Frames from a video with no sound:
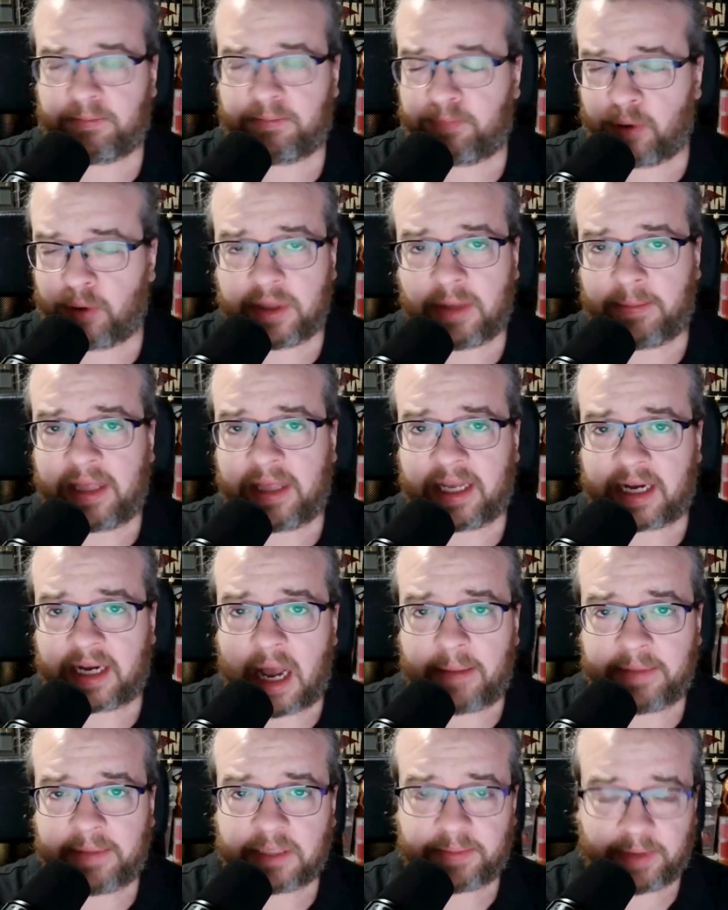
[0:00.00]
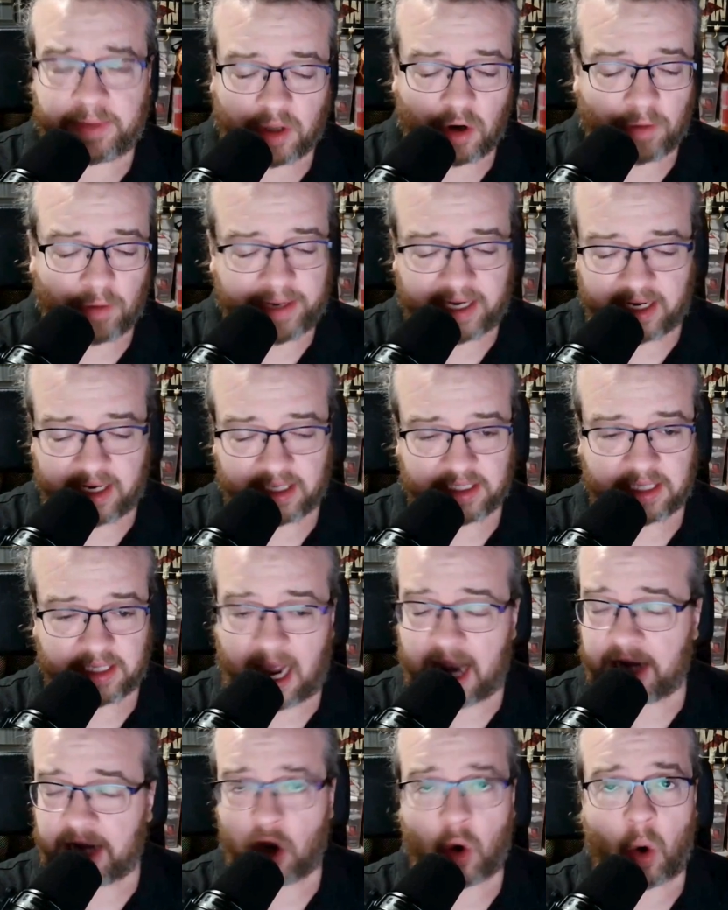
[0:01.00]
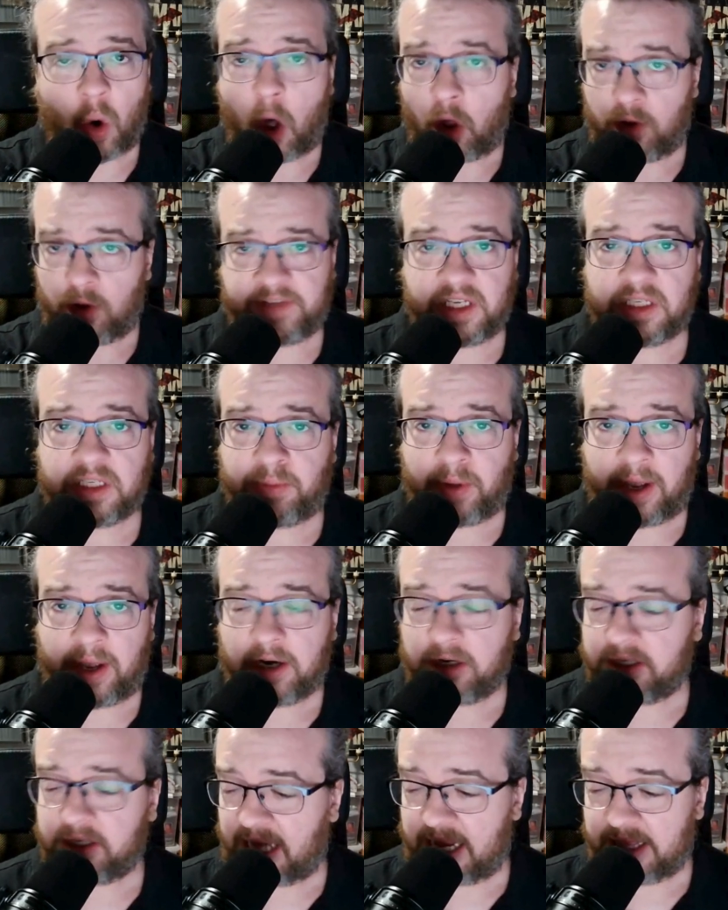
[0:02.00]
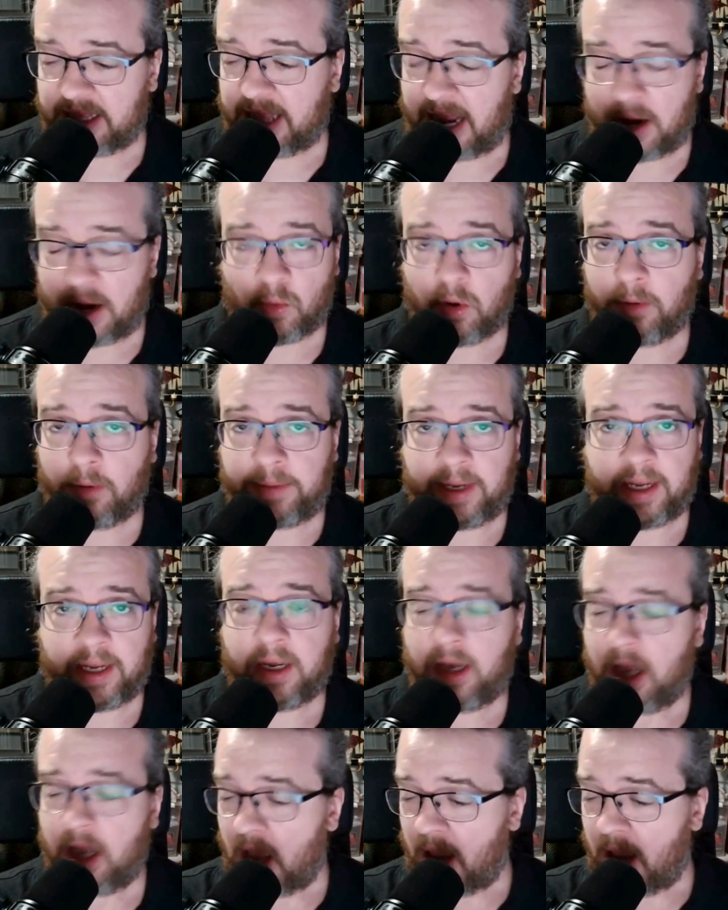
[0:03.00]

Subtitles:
put them in the comments below because I know all of these players and they will be